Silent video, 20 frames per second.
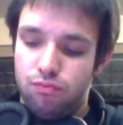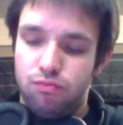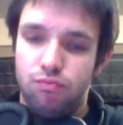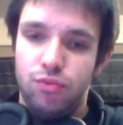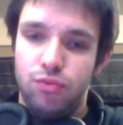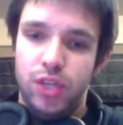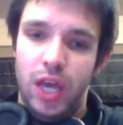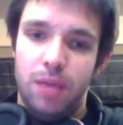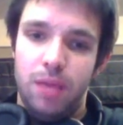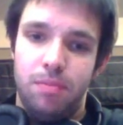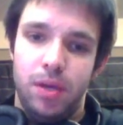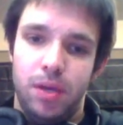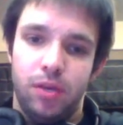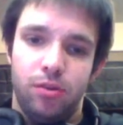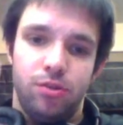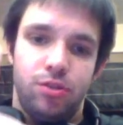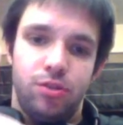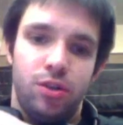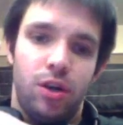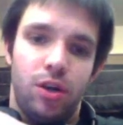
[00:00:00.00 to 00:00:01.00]
yay big
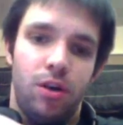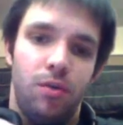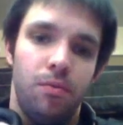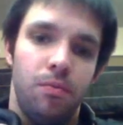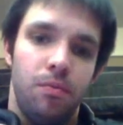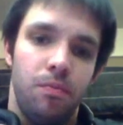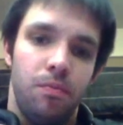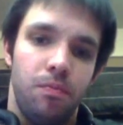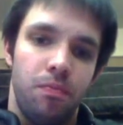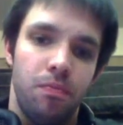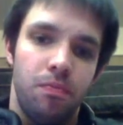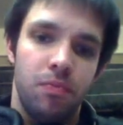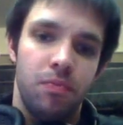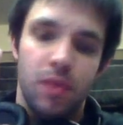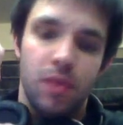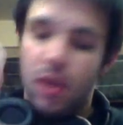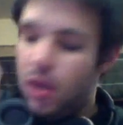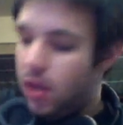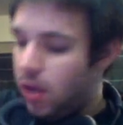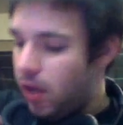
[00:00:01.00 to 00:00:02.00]
or so.
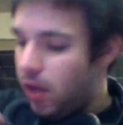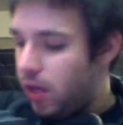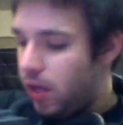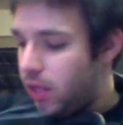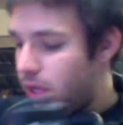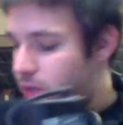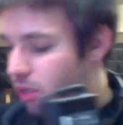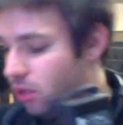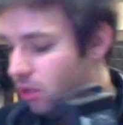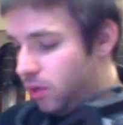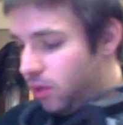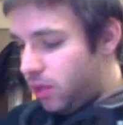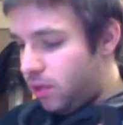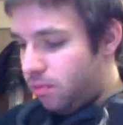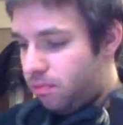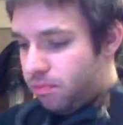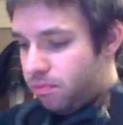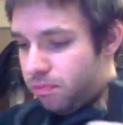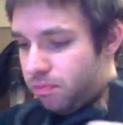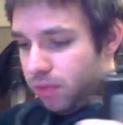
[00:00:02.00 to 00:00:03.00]
And then you need
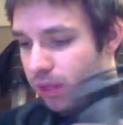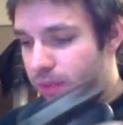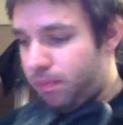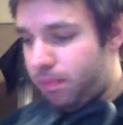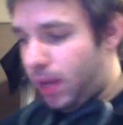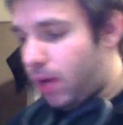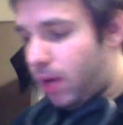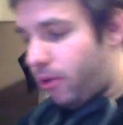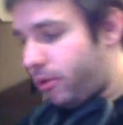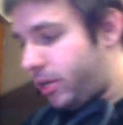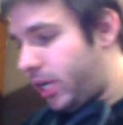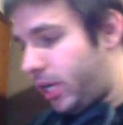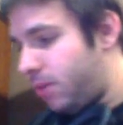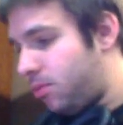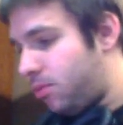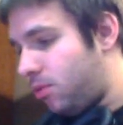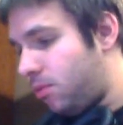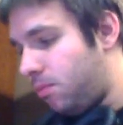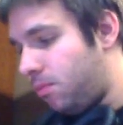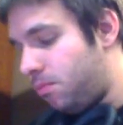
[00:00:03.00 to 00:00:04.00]
the power
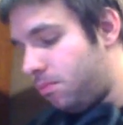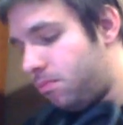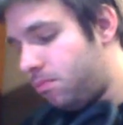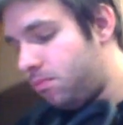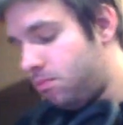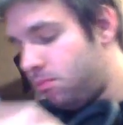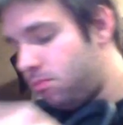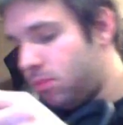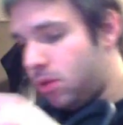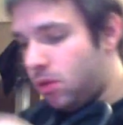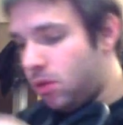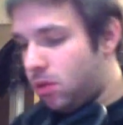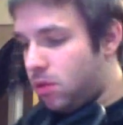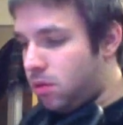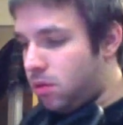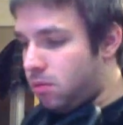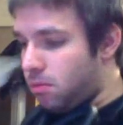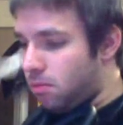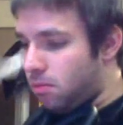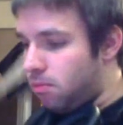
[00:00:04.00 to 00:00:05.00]
cable.
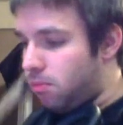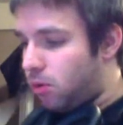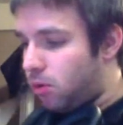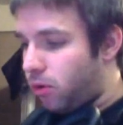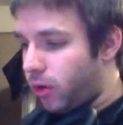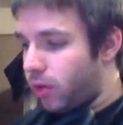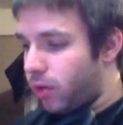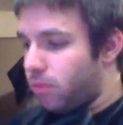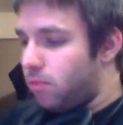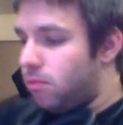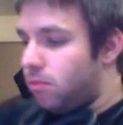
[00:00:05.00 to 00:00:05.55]
Boring.